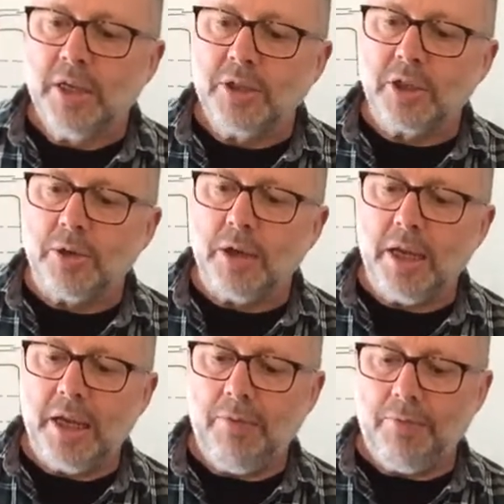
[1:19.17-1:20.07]
So
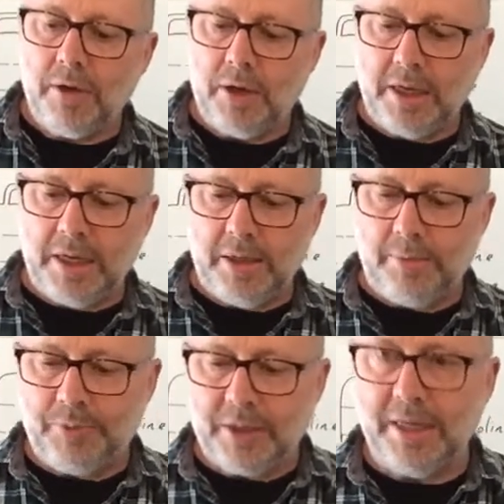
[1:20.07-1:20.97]
if I
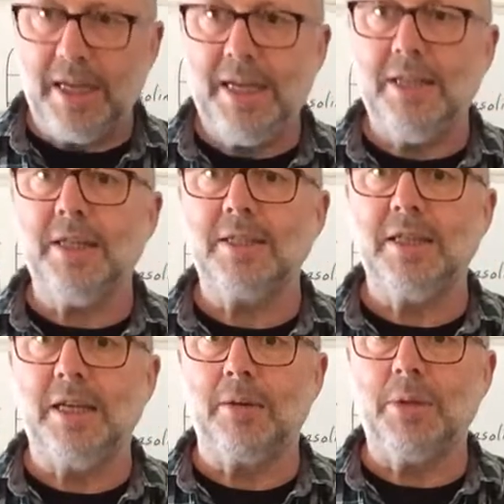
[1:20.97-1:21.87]
can heat this
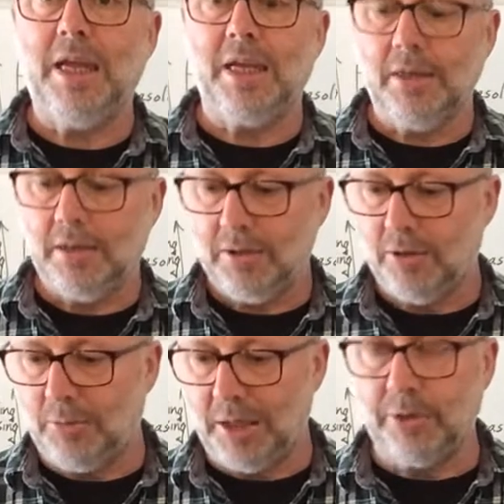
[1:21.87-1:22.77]
thing up here
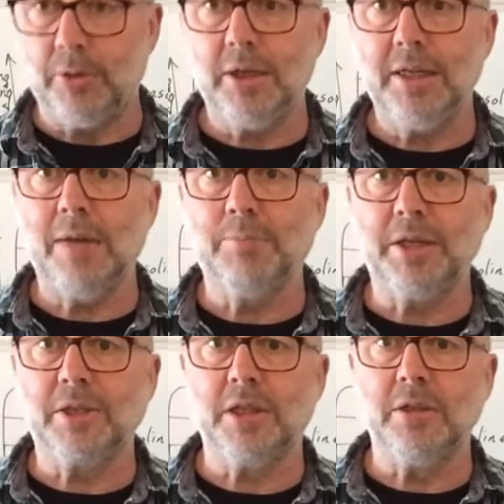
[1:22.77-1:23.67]
on my little
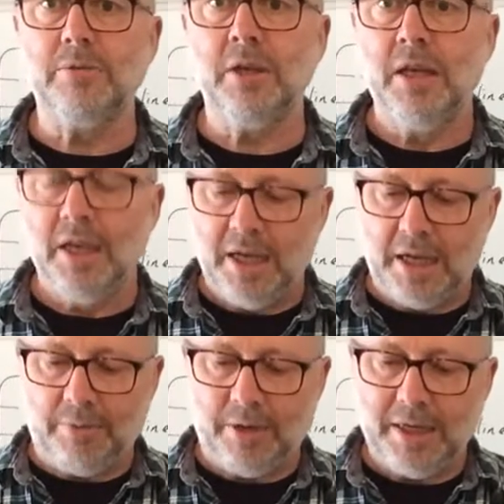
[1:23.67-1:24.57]
camping stove,
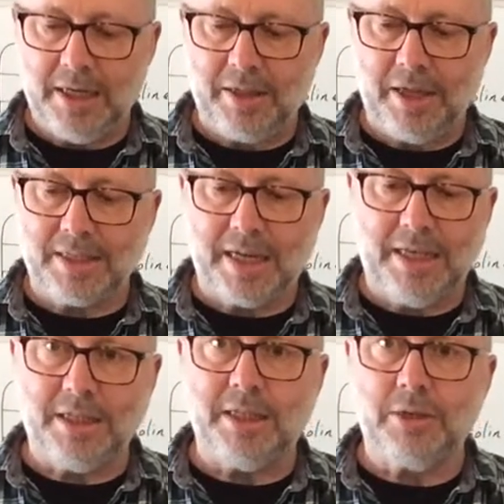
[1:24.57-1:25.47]
and if I can get that to
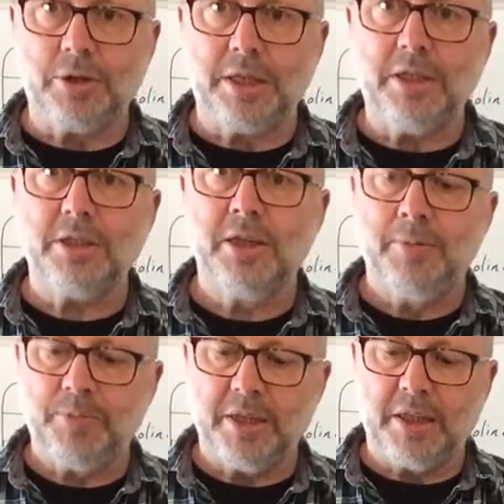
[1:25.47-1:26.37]
80 degrees,
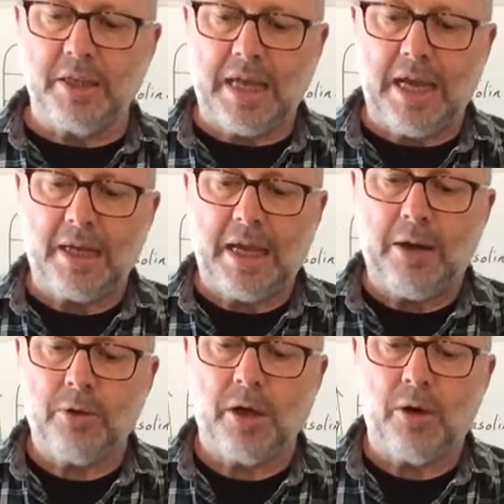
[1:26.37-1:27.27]
then the
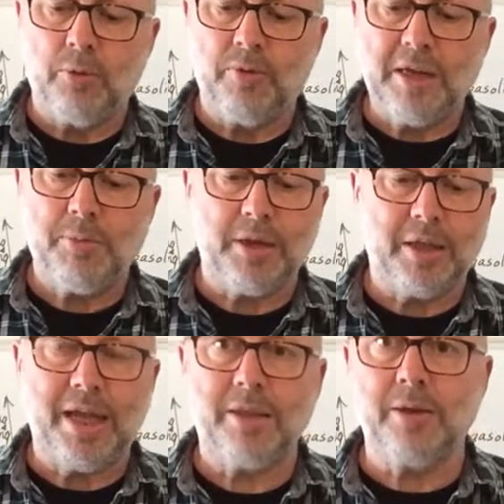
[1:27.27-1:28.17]
alcohol vapor,
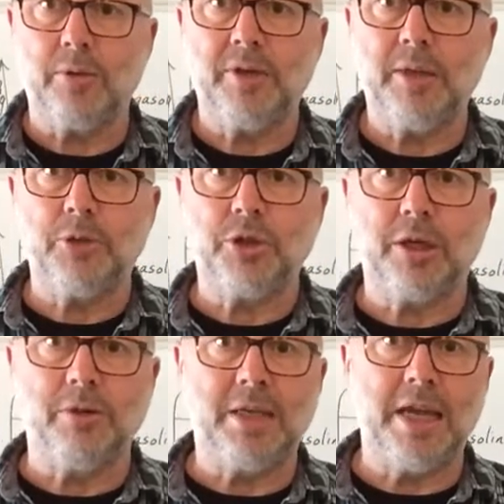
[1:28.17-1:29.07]
the ethanol vapor, should
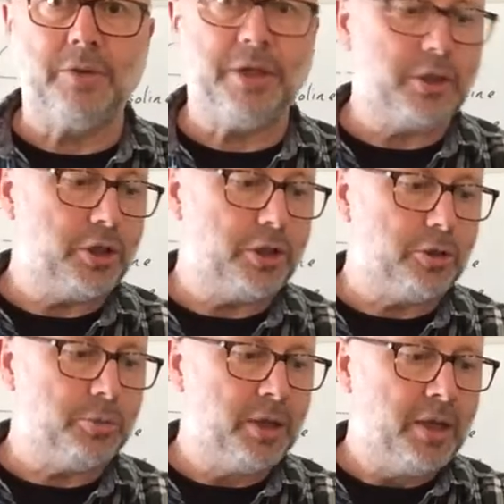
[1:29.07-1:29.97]
go down this
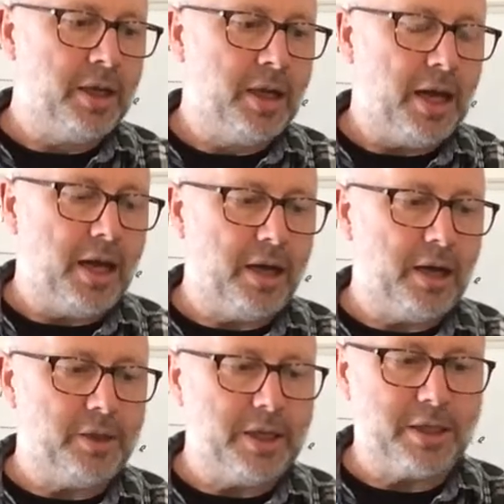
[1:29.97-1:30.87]
tube
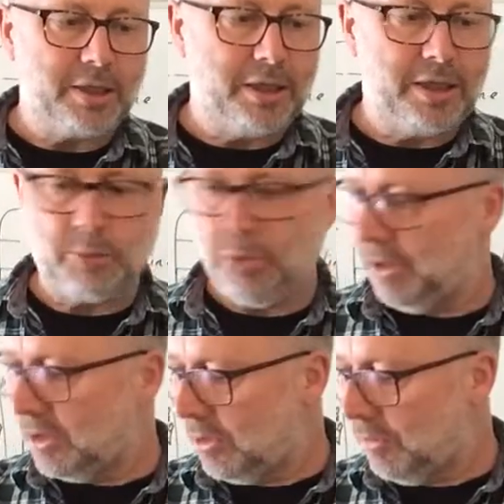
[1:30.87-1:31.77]
and then it's going to disappear
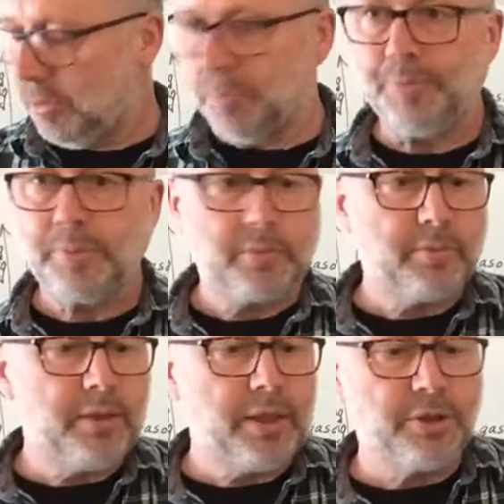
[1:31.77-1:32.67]
into the room.
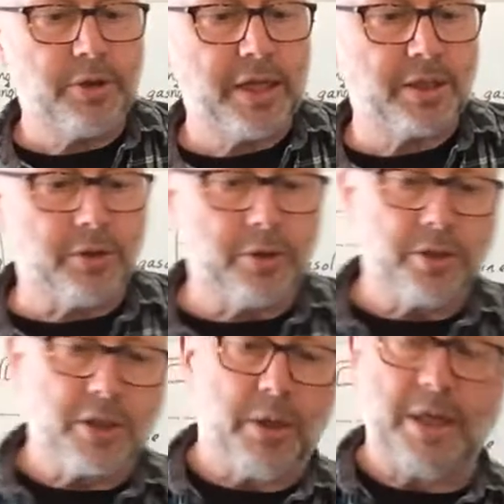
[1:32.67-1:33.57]
So that's no
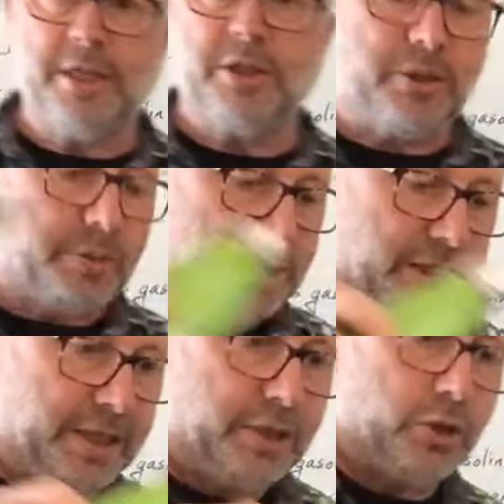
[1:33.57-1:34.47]
good. So what I need to do is I
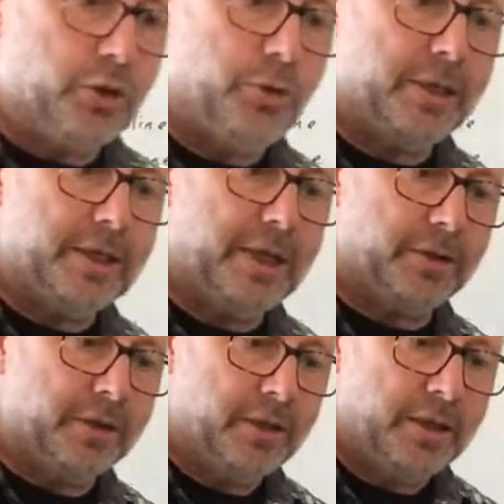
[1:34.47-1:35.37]
need to cool it
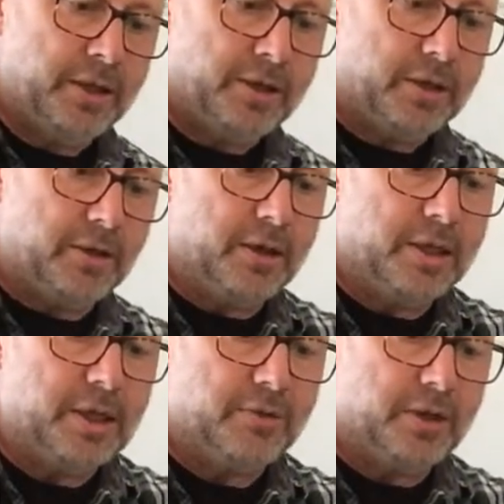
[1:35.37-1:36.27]
down. So I
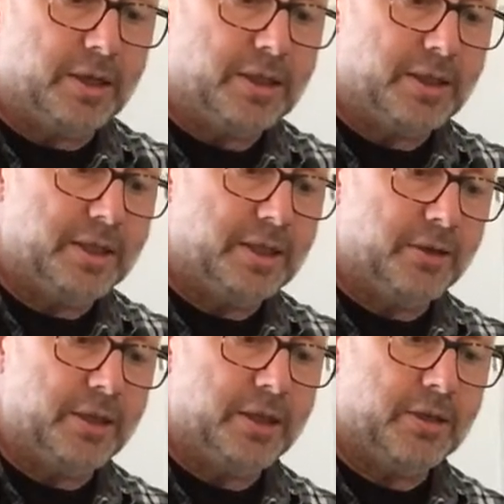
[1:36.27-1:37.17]
have got a tea
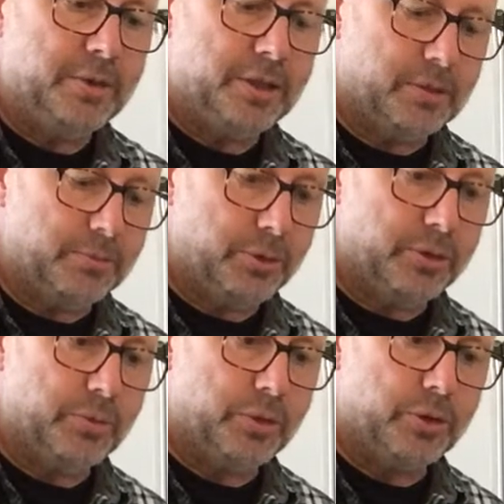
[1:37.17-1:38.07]
towel here which I'm
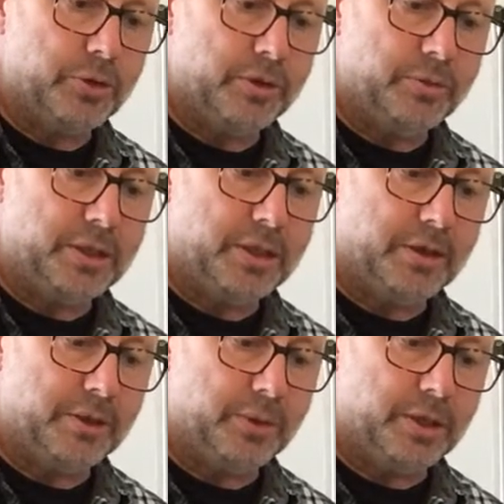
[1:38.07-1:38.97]
pouring water on, which is
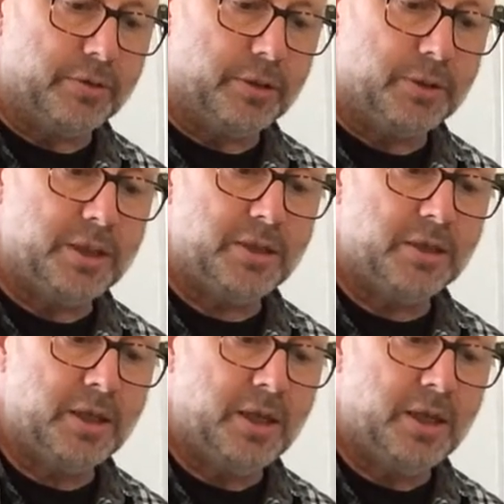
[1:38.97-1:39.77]
going all over the place.